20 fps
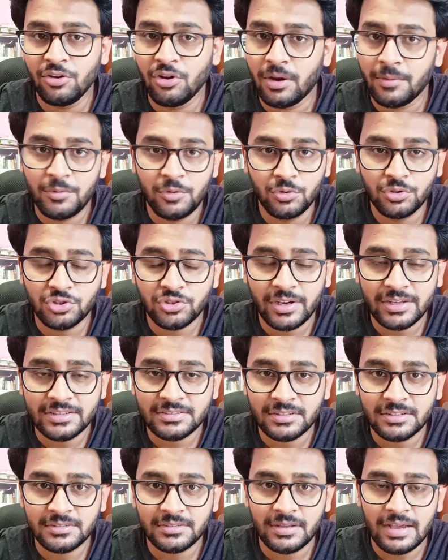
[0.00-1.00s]
you have two
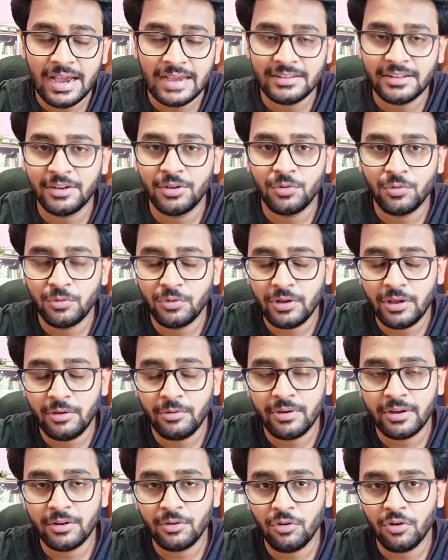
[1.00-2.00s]
choices either you could,
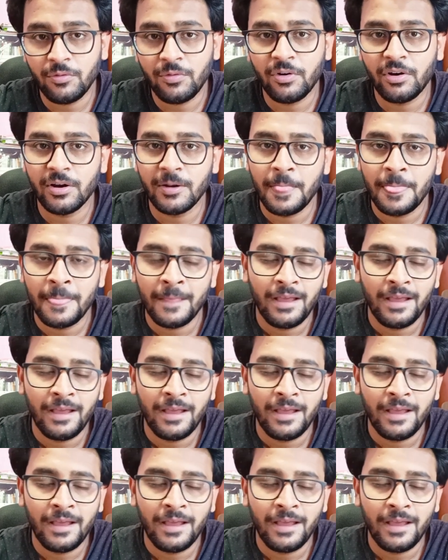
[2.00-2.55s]
you can go for